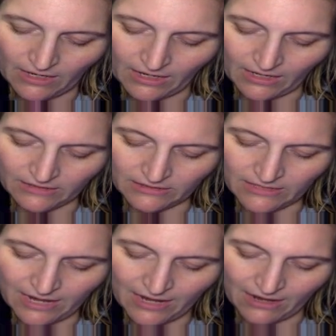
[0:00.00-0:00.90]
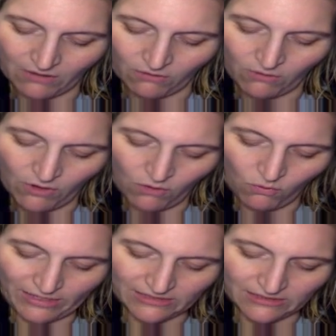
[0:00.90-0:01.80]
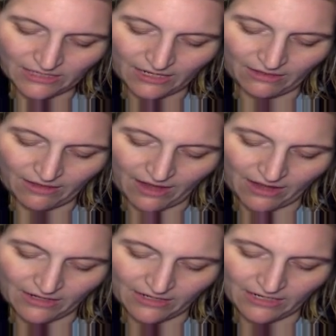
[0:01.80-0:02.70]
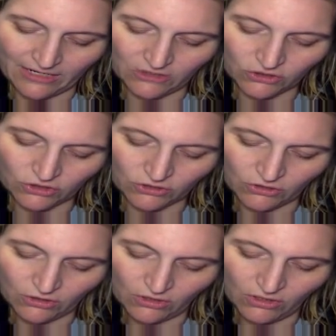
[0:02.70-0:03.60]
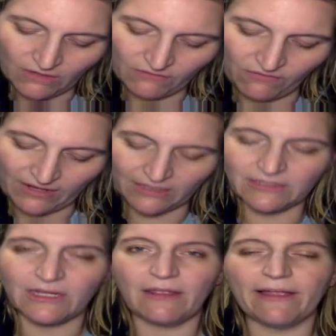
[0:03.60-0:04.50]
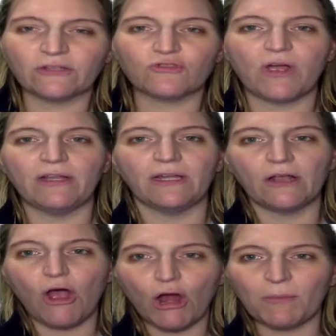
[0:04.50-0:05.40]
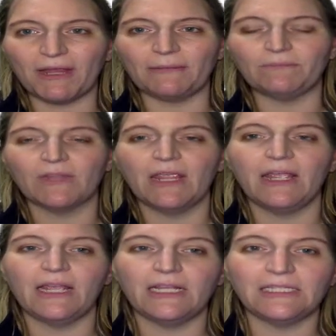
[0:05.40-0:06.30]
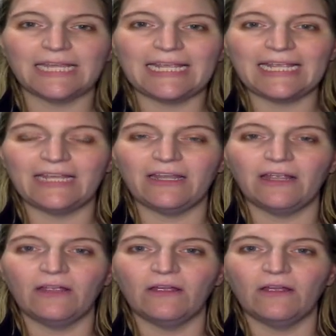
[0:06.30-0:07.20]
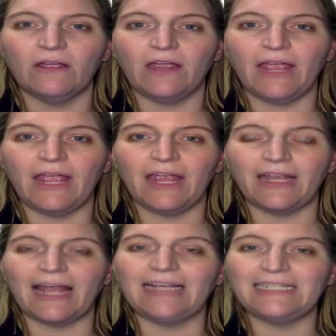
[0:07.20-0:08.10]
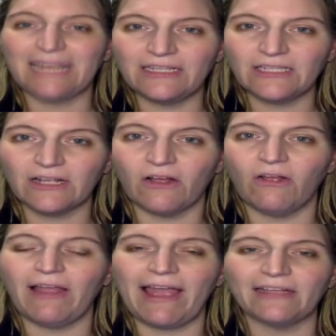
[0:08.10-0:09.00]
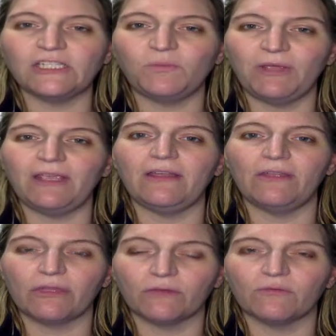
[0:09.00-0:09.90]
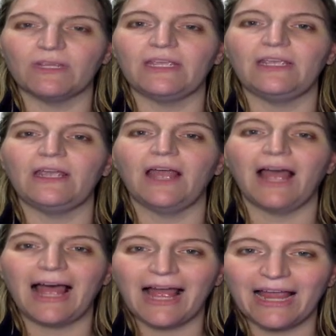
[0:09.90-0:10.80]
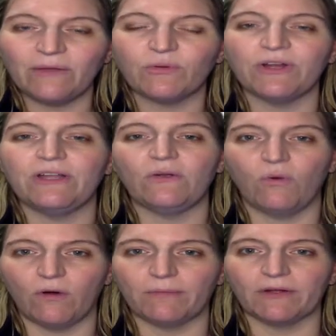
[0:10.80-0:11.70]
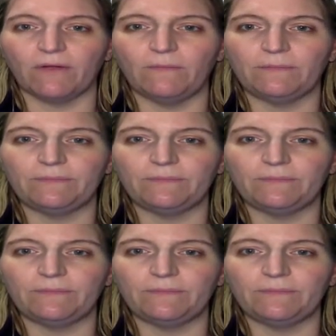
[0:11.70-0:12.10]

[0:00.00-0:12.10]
And now we say that each valence electron in carbon is in an identical sp3 hybrid orbital.